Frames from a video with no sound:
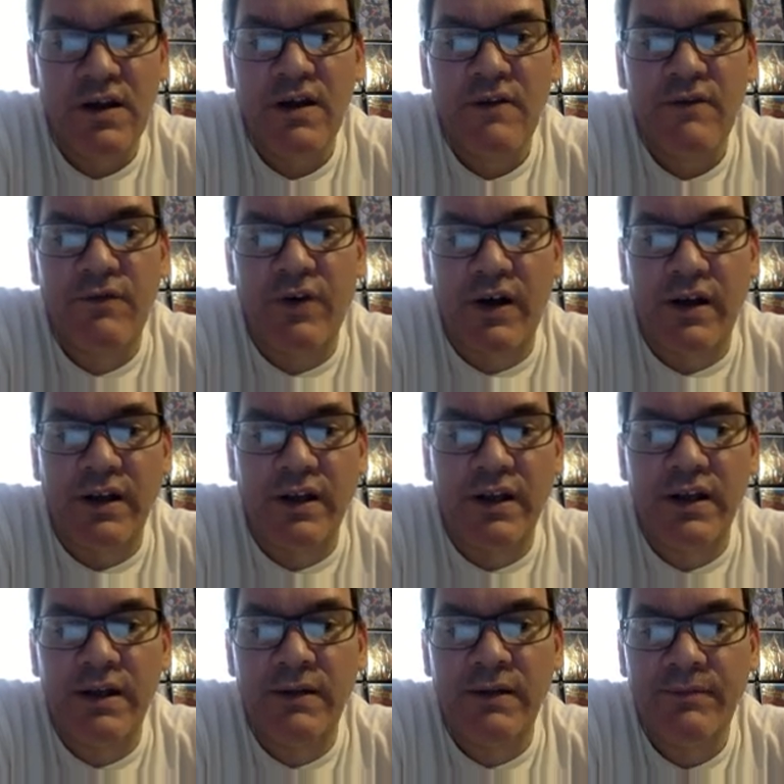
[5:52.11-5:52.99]

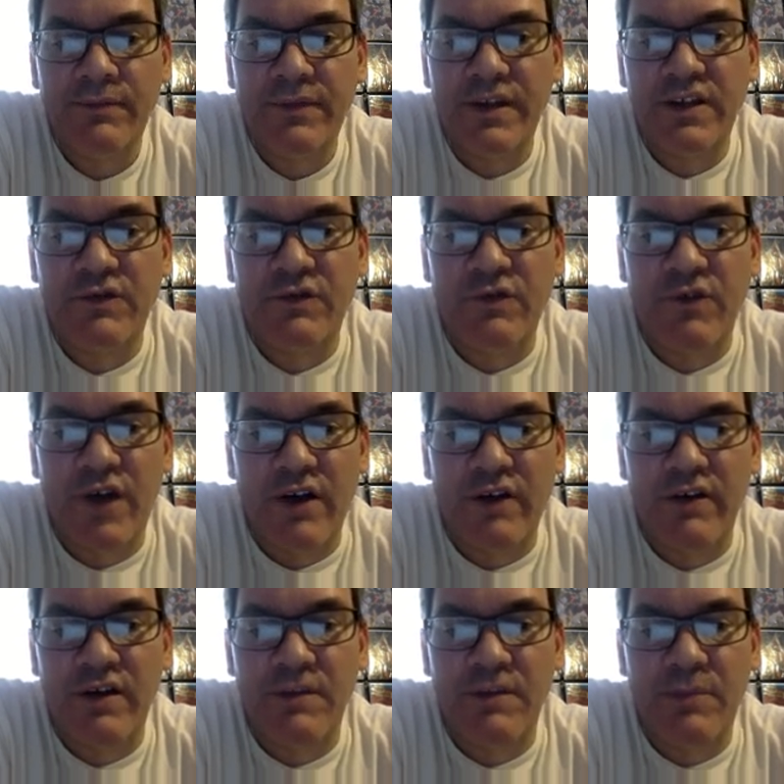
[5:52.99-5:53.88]
Finally, it's
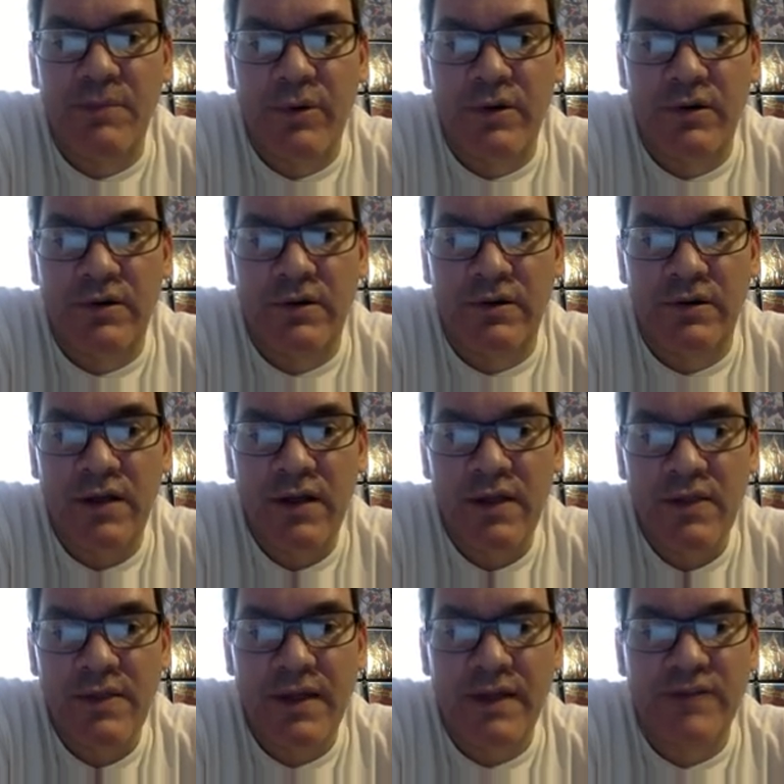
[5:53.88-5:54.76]
very important
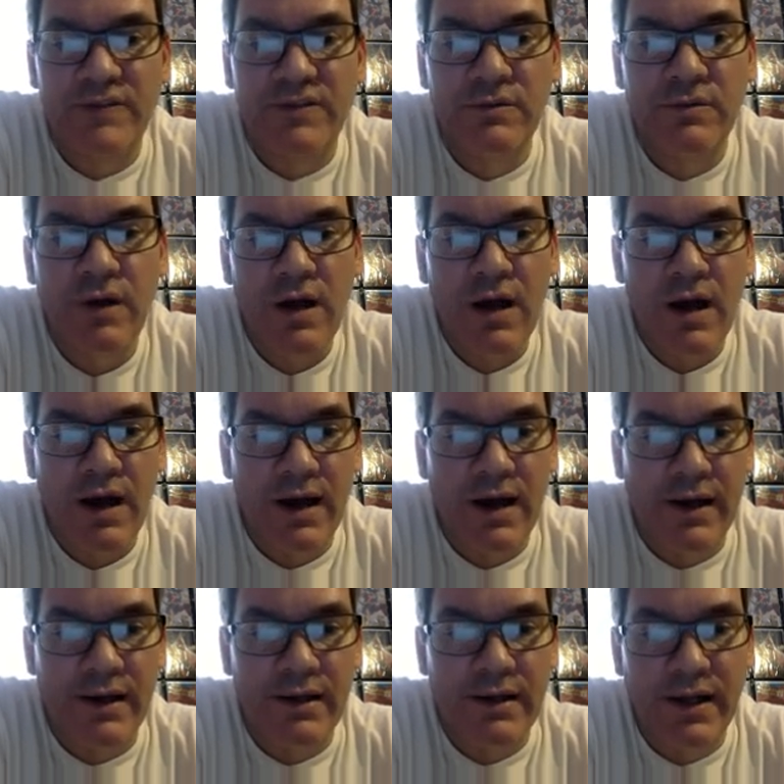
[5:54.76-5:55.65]
that you
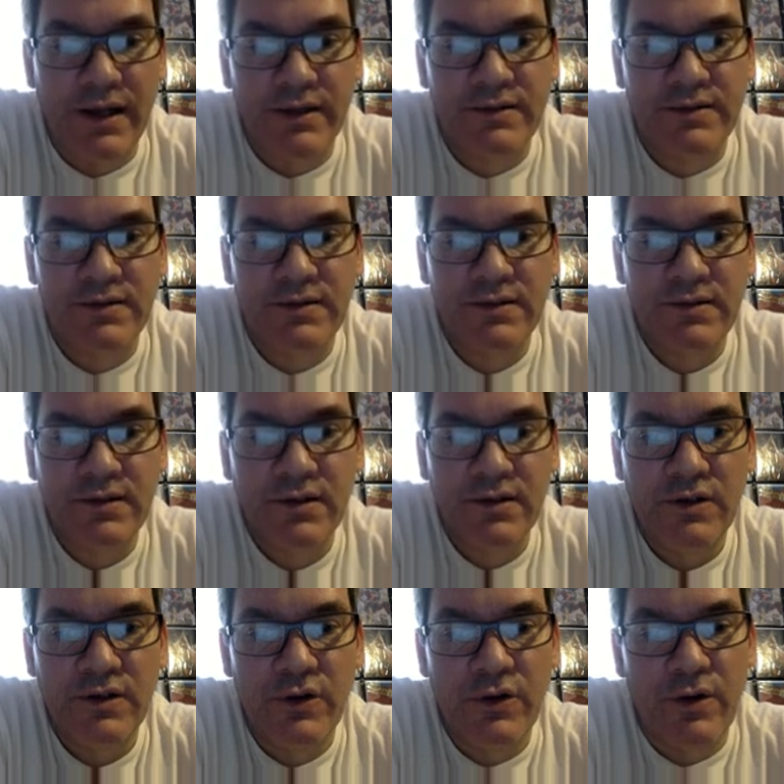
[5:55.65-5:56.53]
highlight
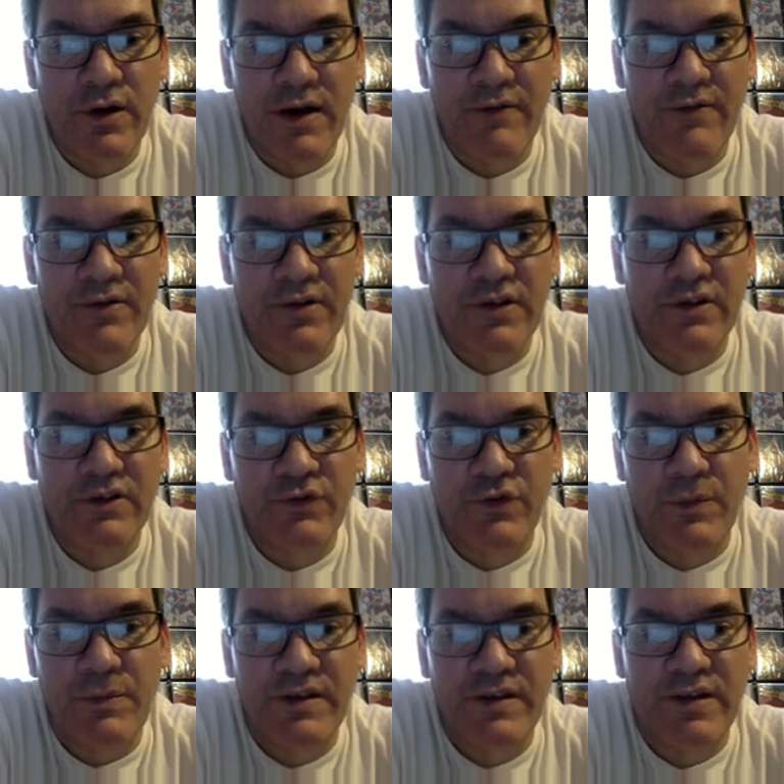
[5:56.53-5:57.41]
your evidence
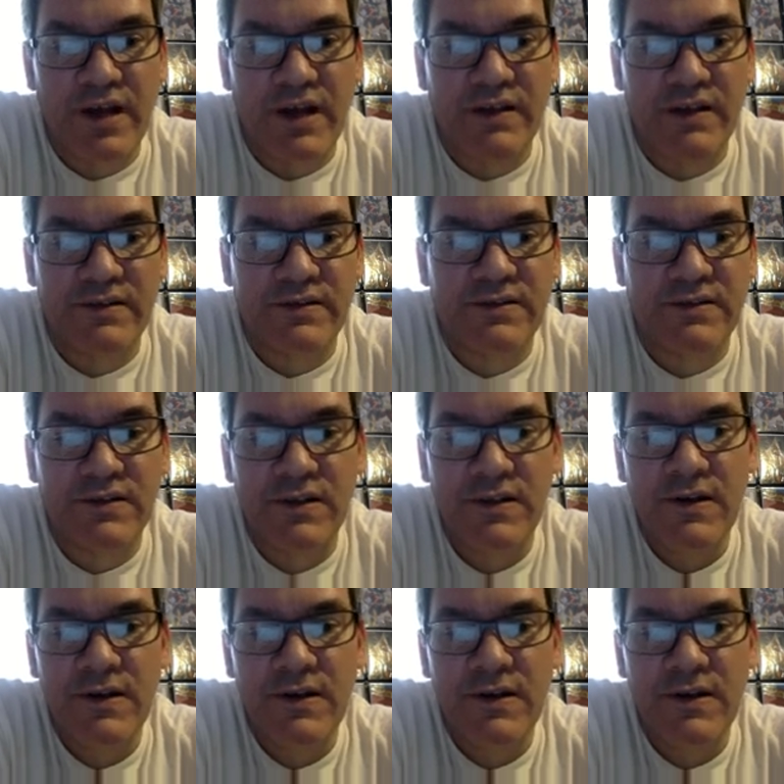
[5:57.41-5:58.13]
from the text.